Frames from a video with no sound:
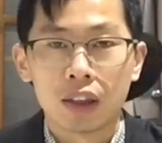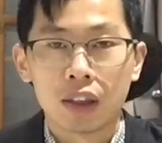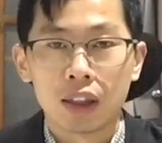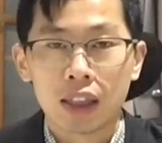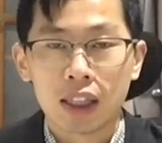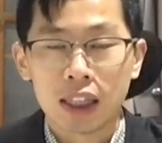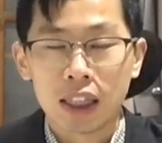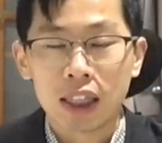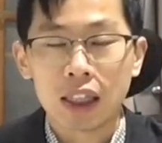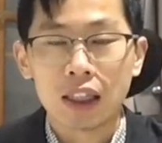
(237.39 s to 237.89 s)

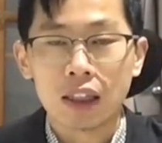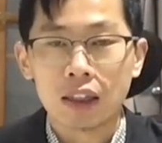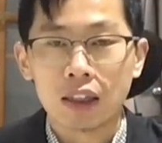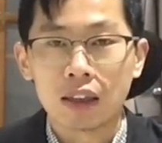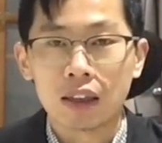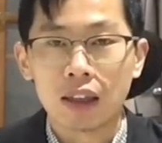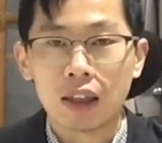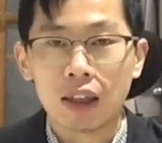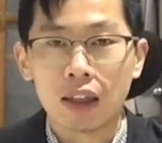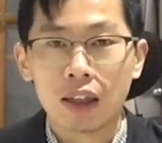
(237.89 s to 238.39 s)
heat
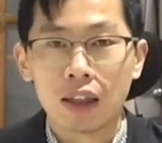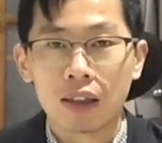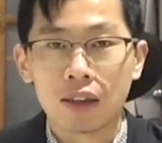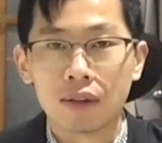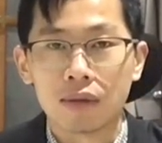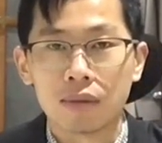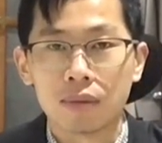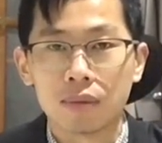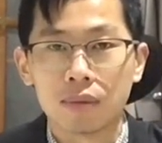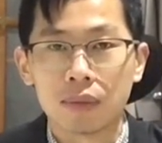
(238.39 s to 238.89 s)

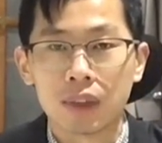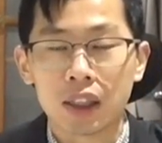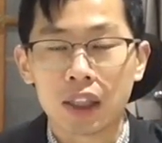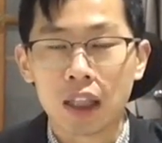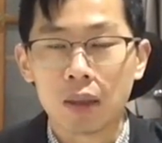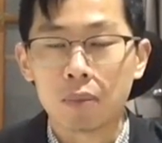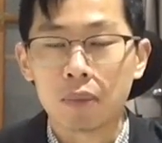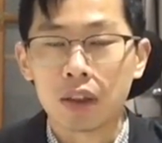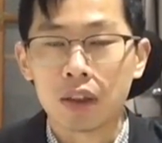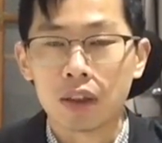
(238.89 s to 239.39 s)
and
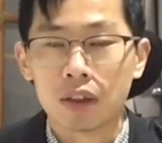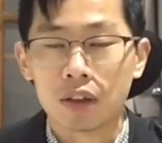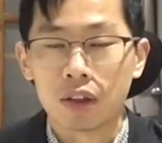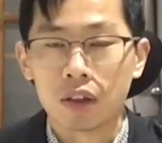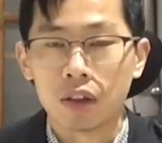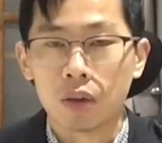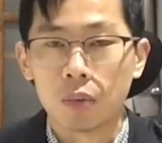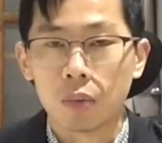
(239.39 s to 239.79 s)
dampness in the